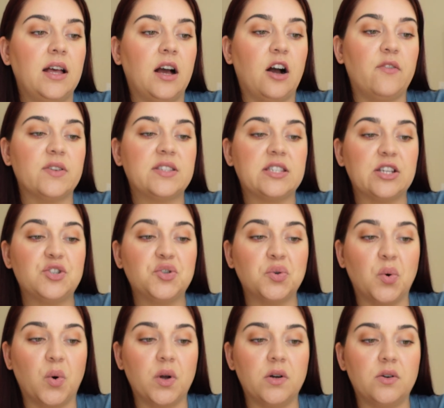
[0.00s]
of
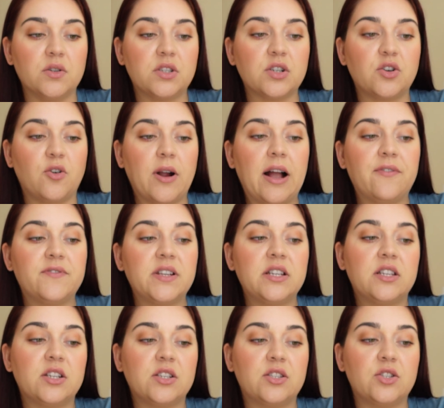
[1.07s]
essential oils crafted
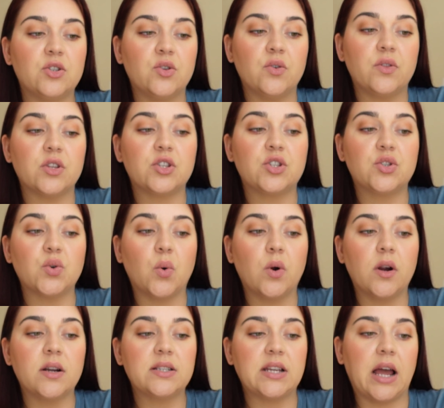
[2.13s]
to soothe
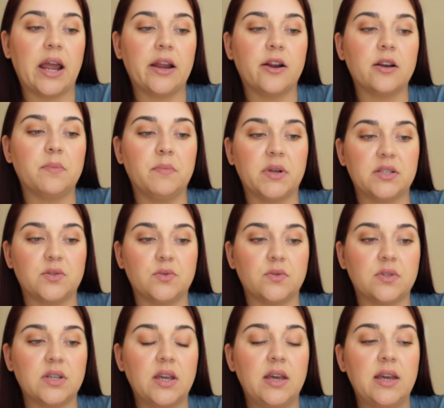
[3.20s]
sore, tired
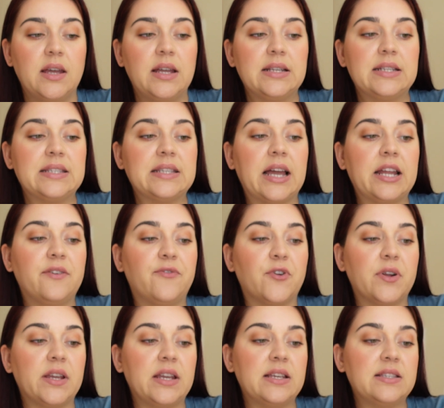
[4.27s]
muscles. Designed
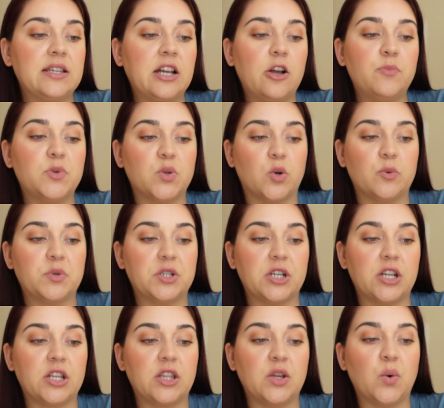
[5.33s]
for easy
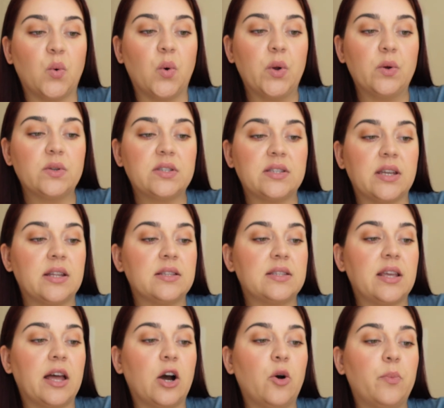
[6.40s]
absorption, the oil scents
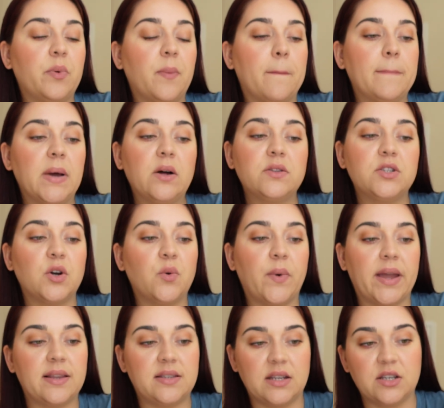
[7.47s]
help melt
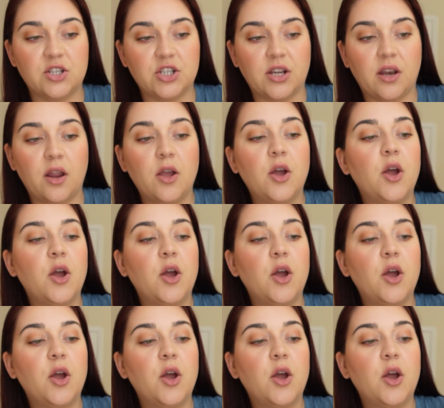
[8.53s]
away tension,